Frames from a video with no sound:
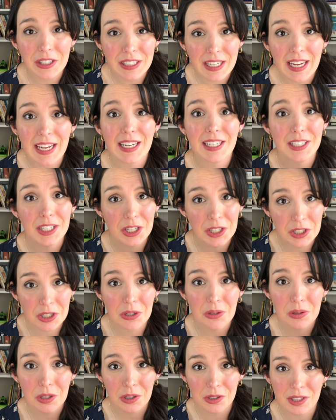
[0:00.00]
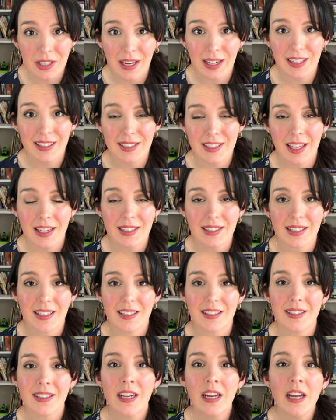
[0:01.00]
day to do their science
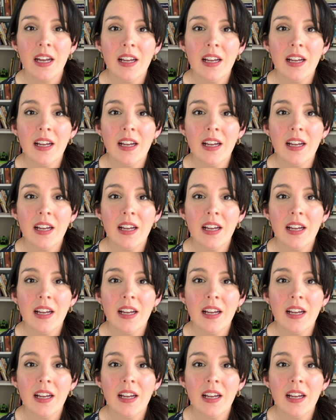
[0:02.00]
lessons.